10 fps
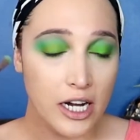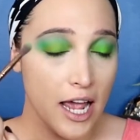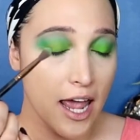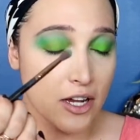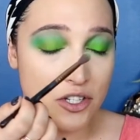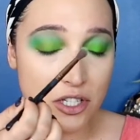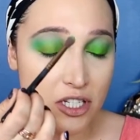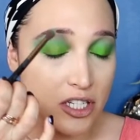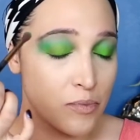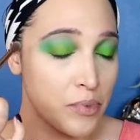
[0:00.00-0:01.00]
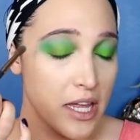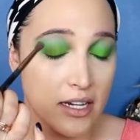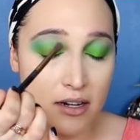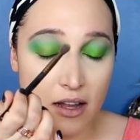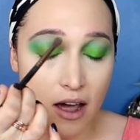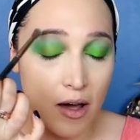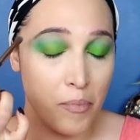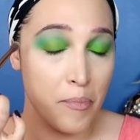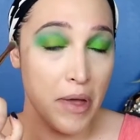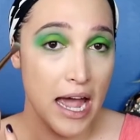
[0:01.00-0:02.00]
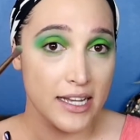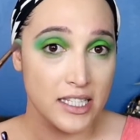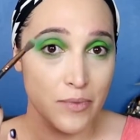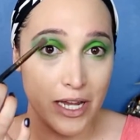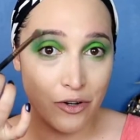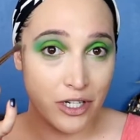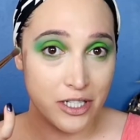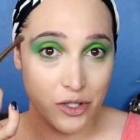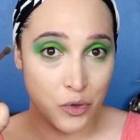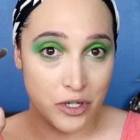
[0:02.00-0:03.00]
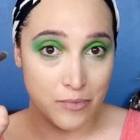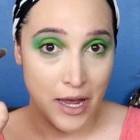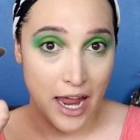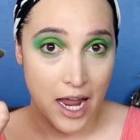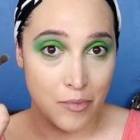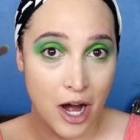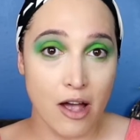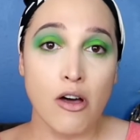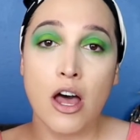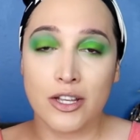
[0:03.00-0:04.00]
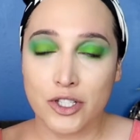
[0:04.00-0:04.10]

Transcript: and I actually just blended it up past my crease towards my eyebrow,